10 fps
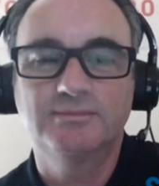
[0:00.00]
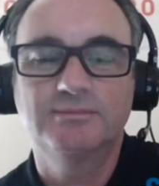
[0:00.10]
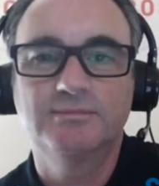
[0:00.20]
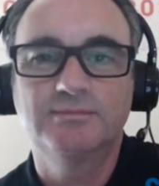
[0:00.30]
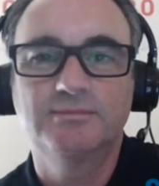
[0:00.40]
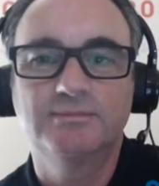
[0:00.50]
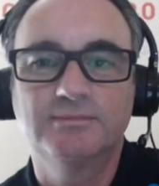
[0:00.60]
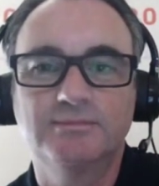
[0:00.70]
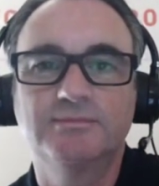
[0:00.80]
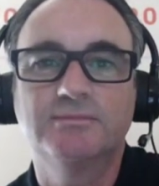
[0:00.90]

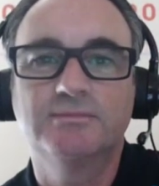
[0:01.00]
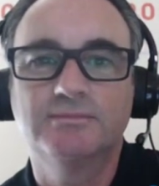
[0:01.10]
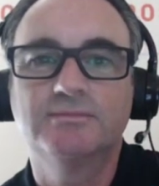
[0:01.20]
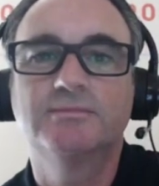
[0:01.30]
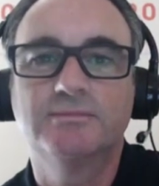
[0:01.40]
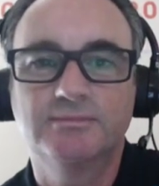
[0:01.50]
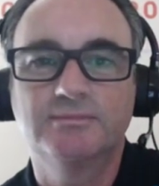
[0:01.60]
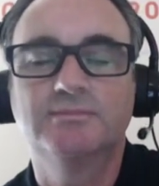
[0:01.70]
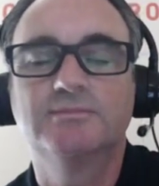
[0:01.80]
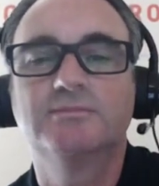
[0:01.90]

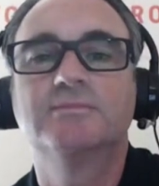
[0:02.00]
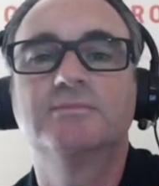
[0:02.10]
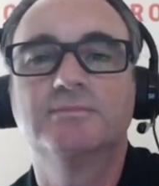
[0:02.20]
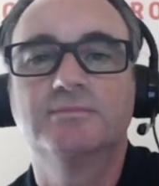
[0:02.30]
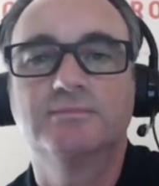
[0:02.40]
No words are spoken by the person on screen.